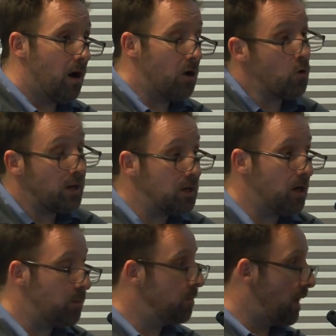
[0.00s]
who ended
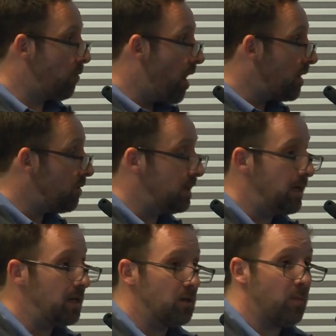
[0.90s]
up, ironically,
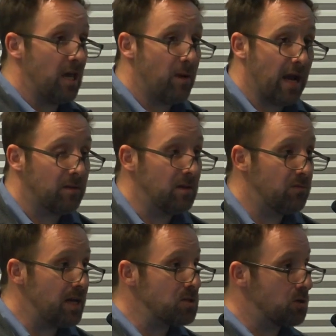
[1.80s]
needing to pay back the
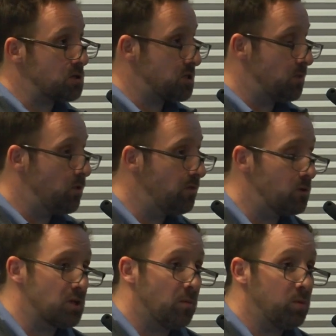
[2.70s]
investors because the movie
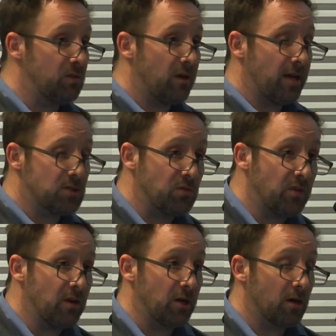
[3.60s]
was a complete financial
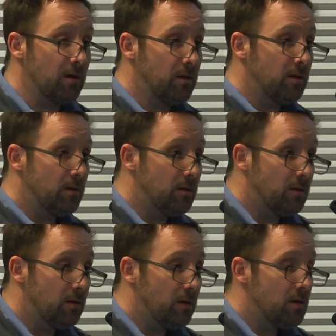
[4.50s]
failure.
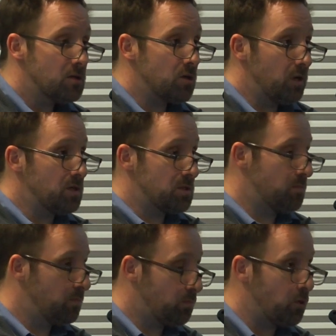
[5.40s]
So his
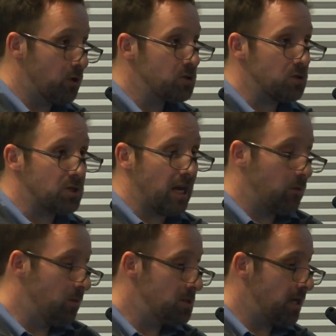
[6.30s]
producers came
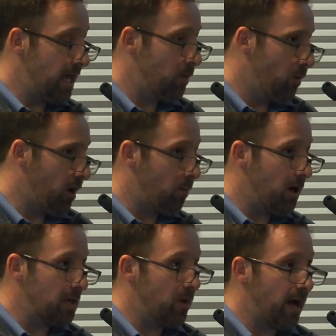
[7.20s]
to him and said, hey, we want our
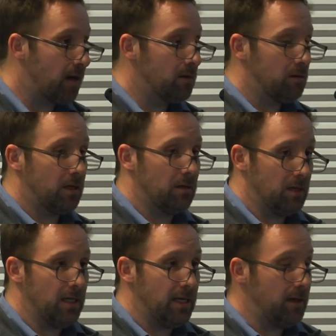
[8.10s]
money back. And
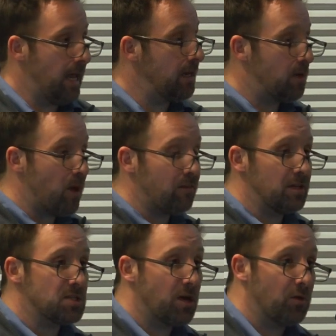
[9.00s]
he ended up having
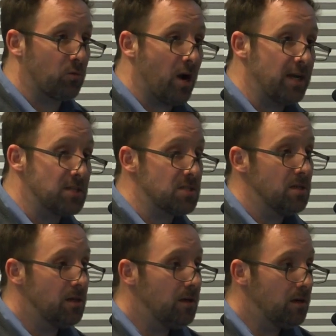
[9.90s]
to sell the rights,
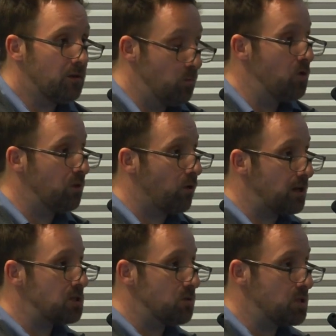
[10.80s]
the movie
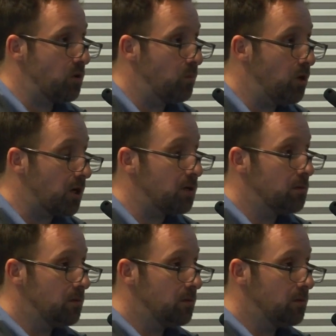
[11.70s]
rights, to his own book,